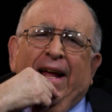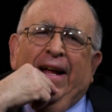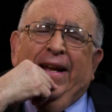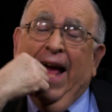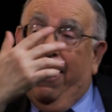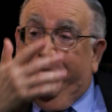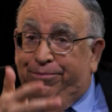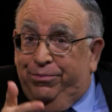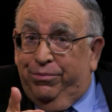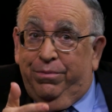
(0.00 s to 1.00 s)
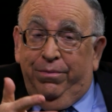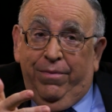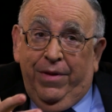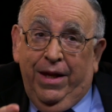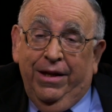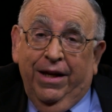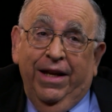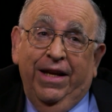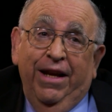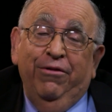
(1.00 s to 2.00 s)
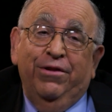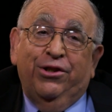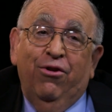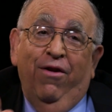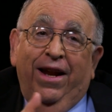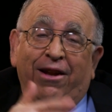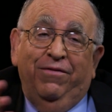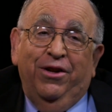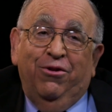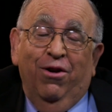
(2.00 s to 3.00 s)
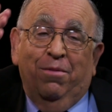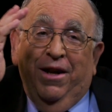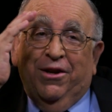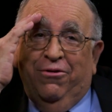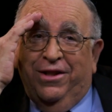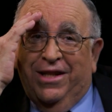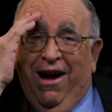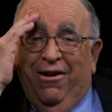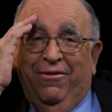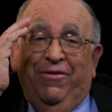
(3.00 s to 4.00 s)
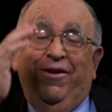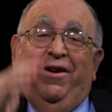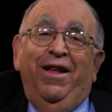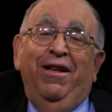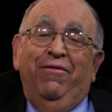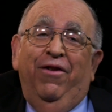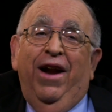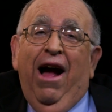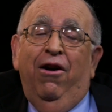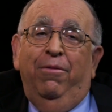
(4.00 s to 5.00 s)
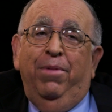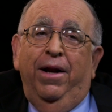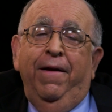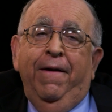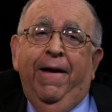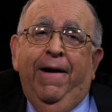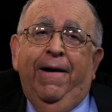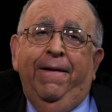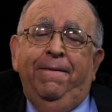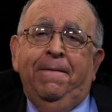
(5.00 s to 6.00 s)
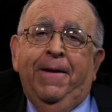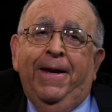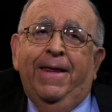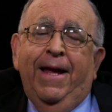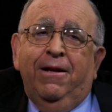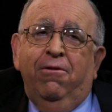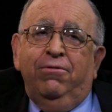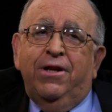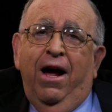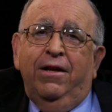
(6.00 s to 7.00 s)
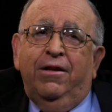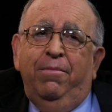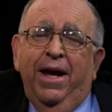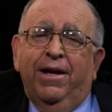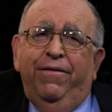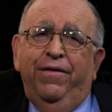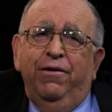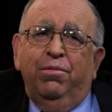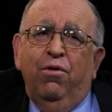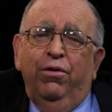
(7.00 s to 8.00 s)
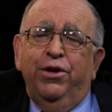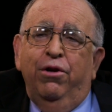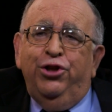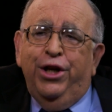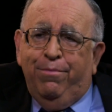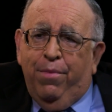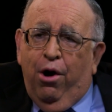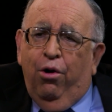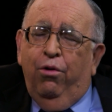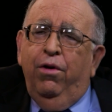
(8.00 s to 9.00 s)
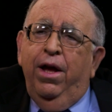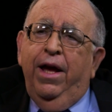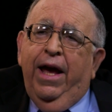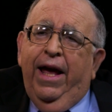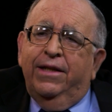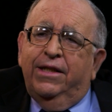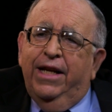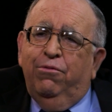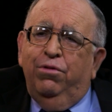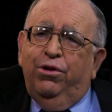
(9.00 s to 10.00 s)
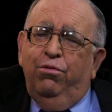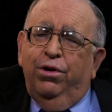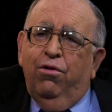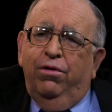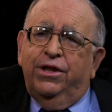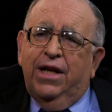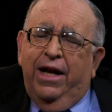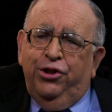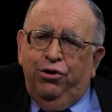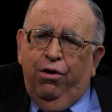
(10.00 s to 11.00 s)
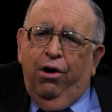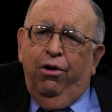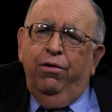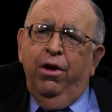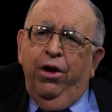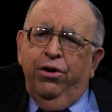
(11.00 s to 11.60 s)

Now, to continue the story, I'd love to talk about Kurosawa for an hour, but he then goes on to make a film called Yojimbo and a sequel to it called Sanjuro.